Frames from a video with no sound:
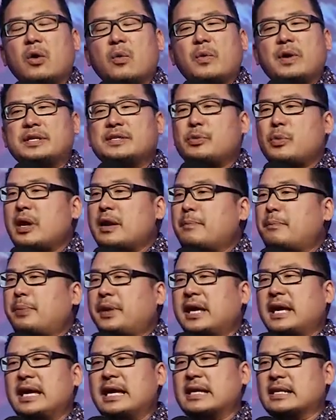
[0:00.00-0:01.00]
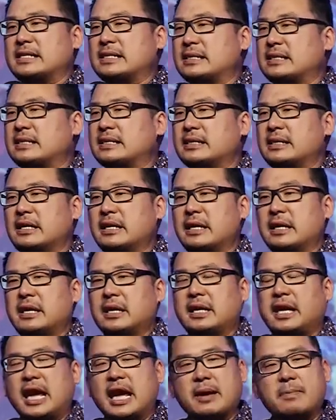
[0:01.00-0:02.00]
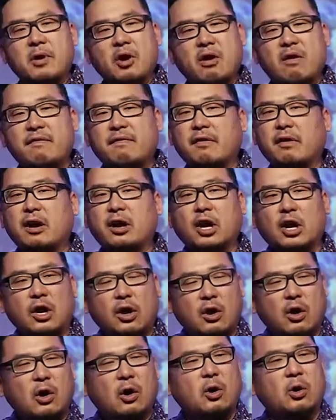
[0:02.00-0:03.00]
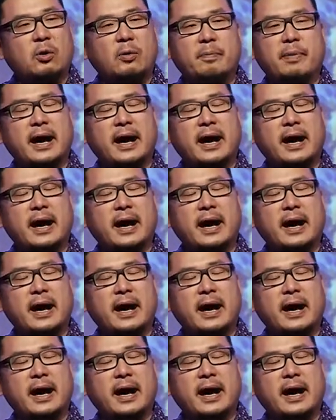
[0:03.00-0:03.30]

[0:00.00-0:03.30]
was when peace came over her whole